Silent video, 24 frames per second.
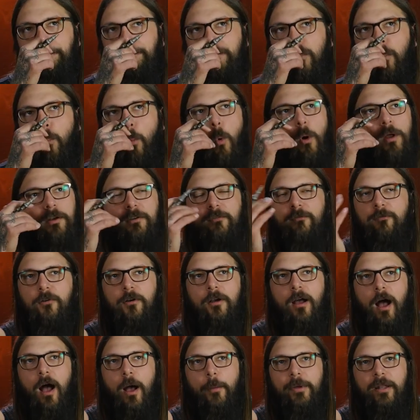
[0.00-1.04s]
wonderful
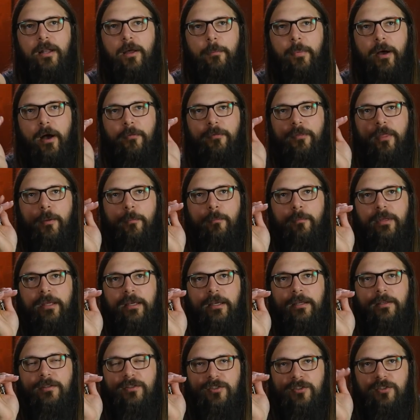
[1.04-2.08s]
comment about them
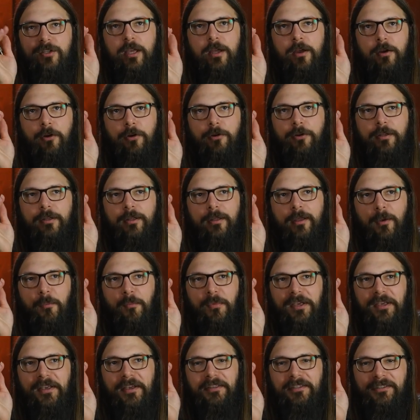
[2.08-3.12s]
being scared
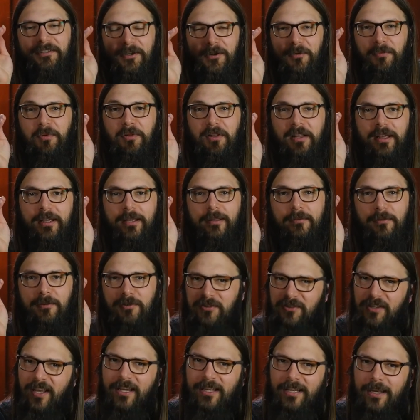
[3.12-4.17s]
because they're playing their
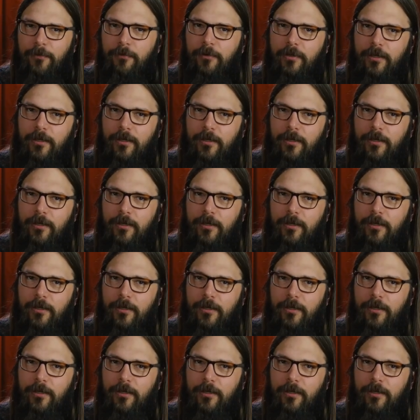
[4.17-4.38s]
second ever